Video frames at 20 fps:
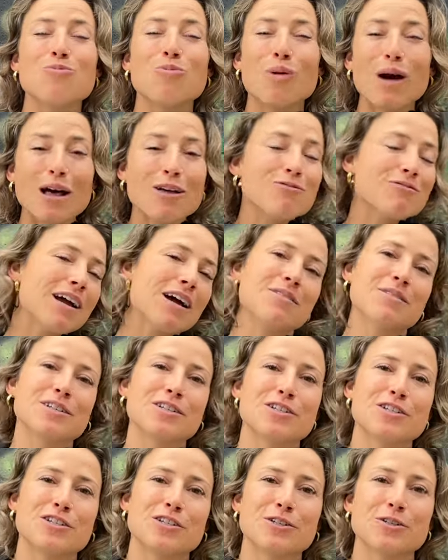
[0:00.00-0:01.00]

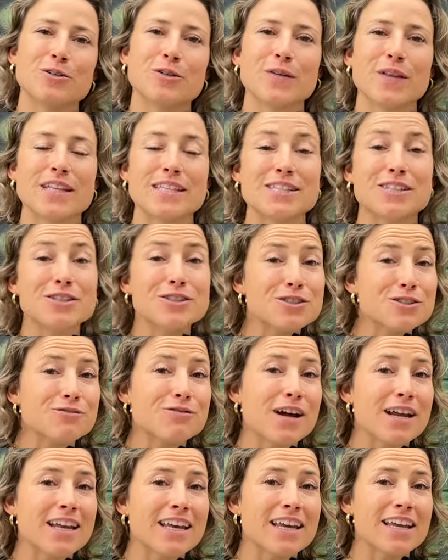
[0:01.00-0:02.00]
well-rounded shoe that's good to
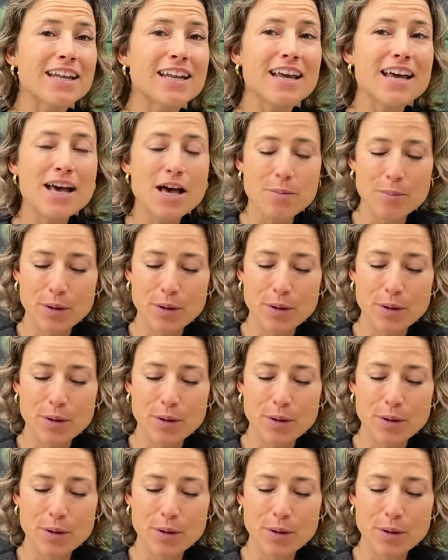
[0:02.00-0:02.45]
run in,